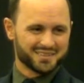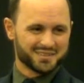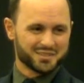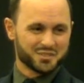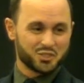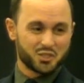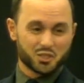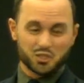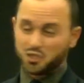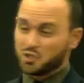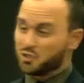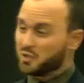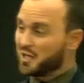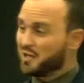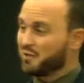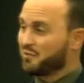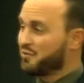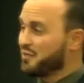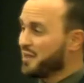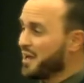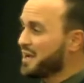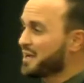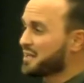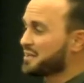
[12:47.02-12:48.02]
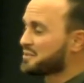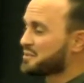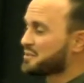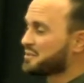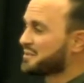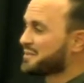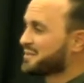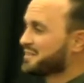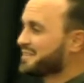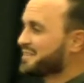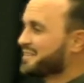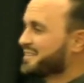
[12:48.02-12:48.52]
Should you give thanks?
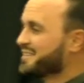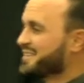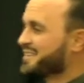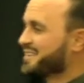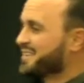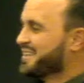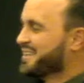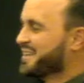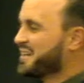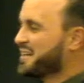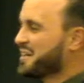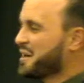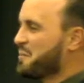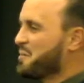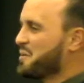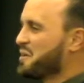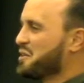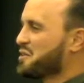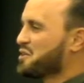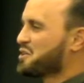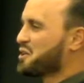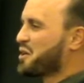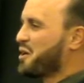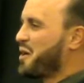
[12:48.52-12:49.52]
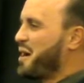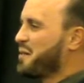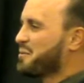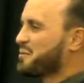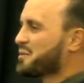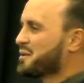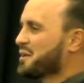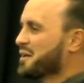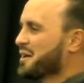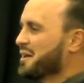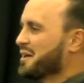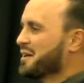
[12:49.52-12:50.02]
A couple years ago,
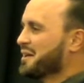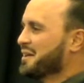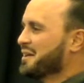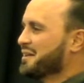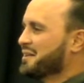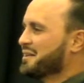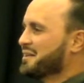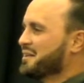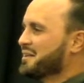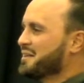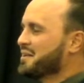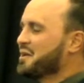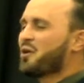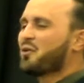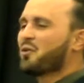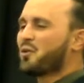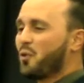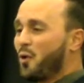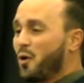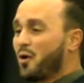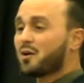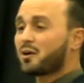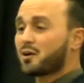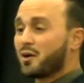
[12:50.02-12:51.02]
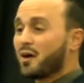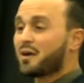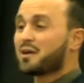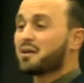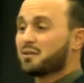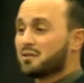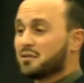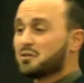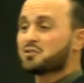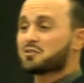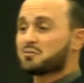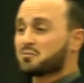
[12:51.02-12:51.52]
the Lord will call you
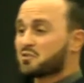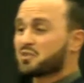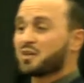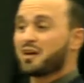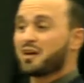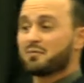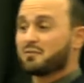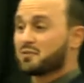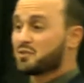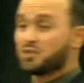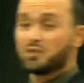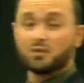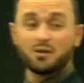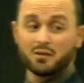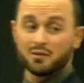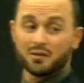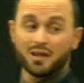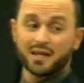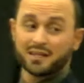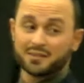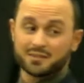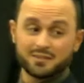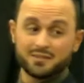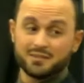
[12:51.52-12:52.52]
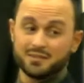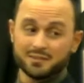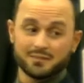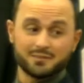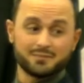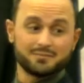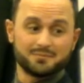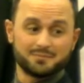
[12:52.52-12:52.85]
to do some stuff that you don't like to do.